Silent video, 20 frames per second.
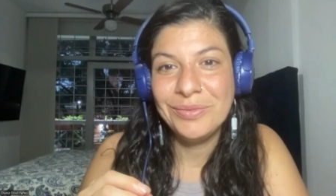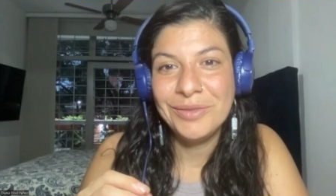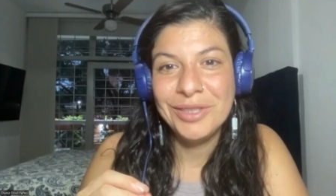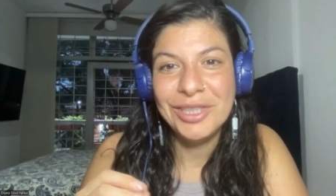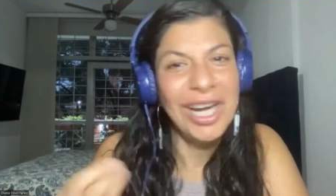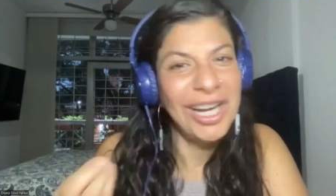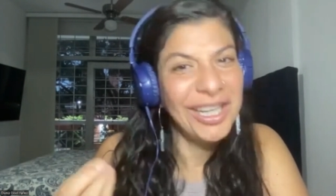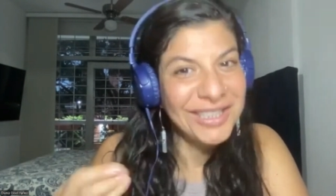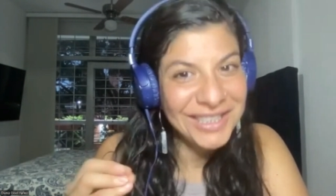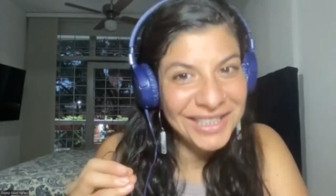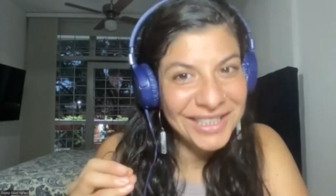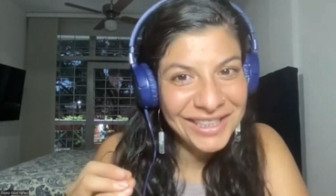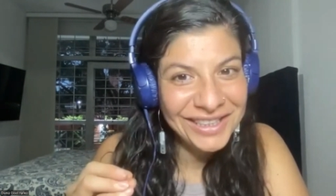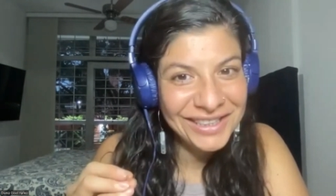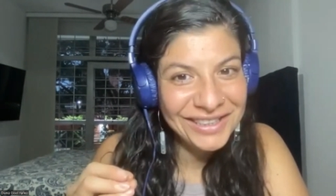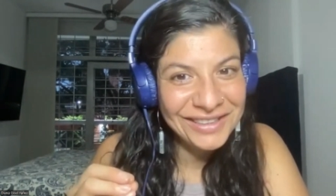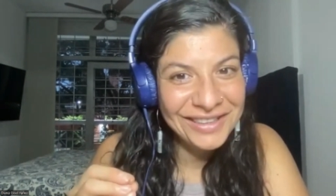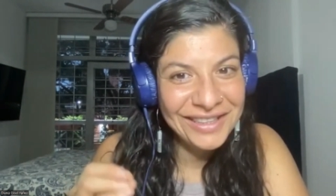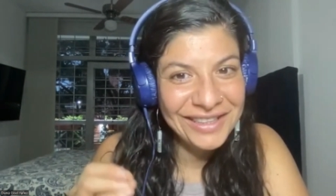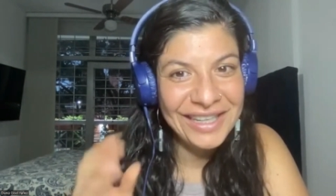
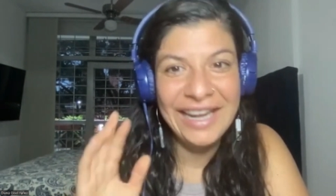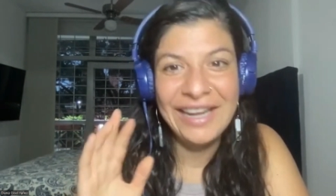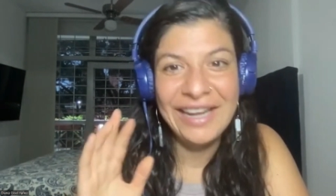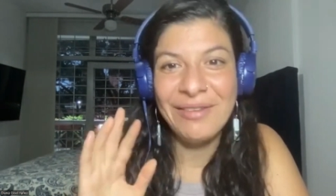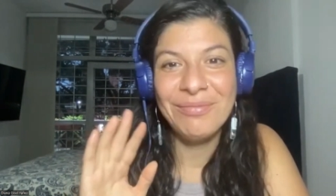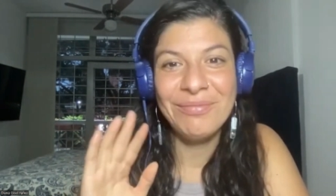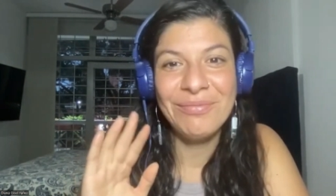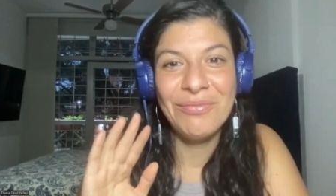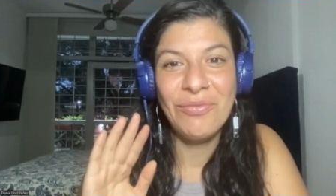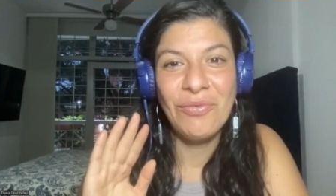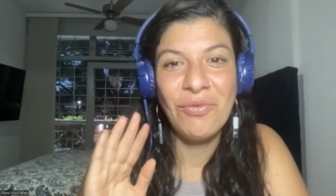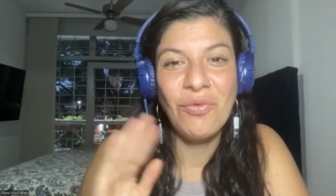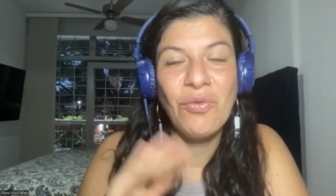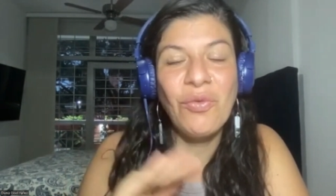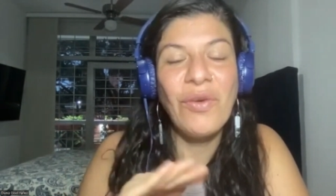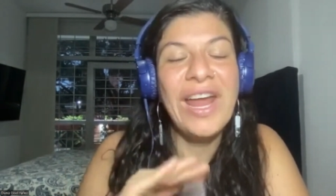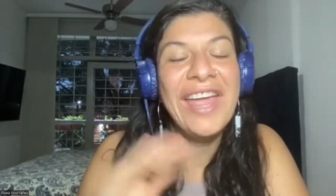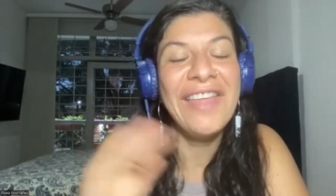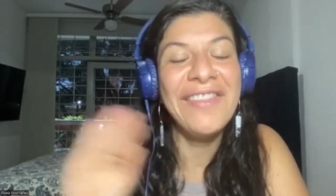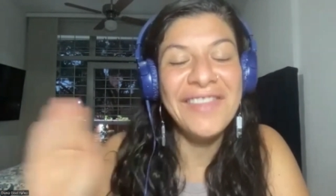toxic that I
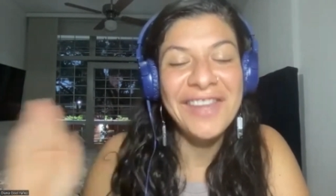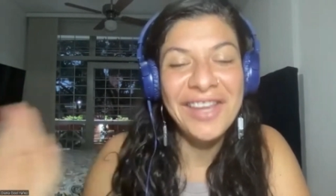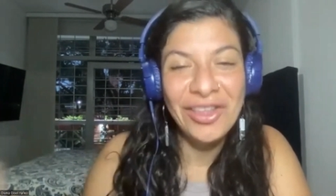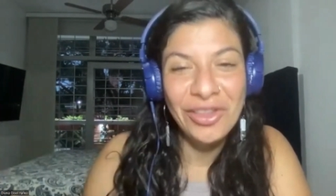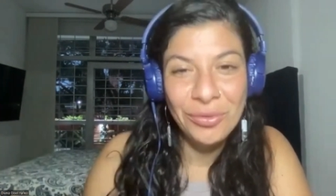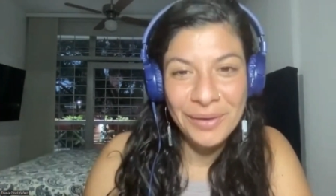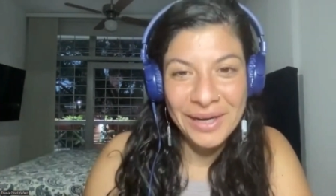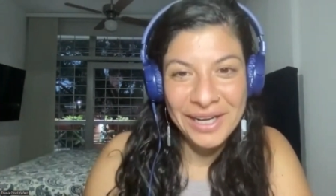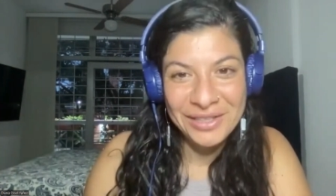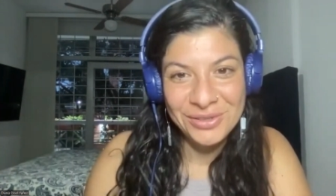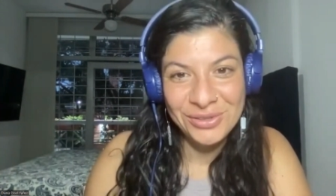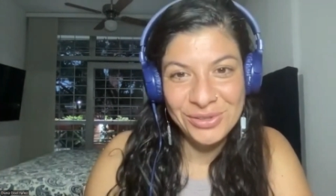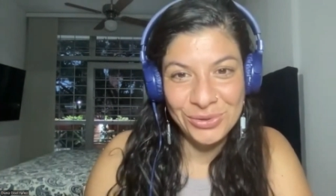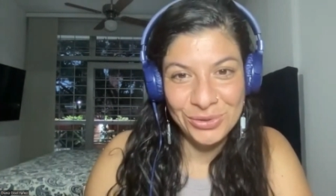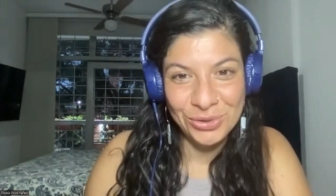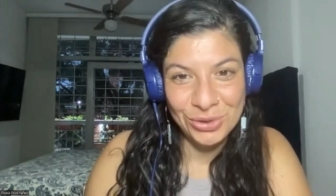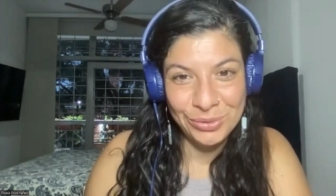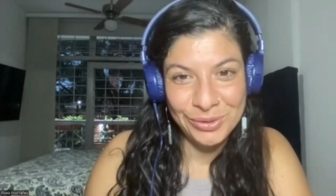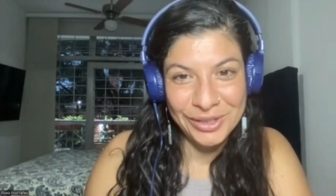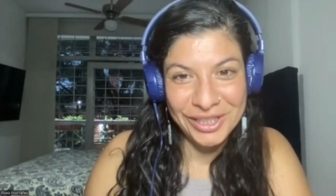ran the other way into
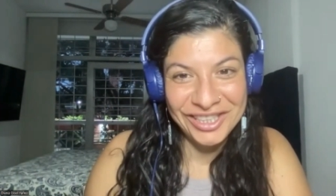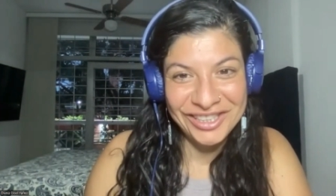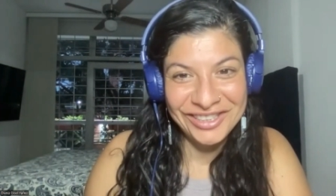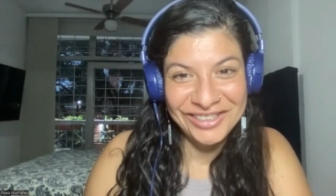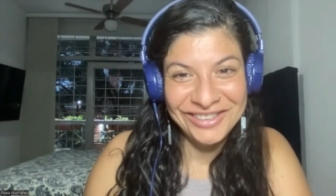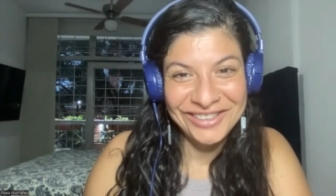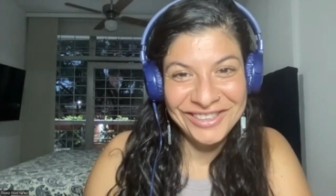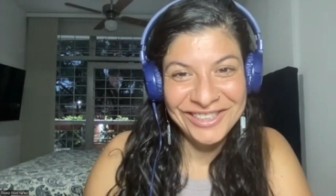social work.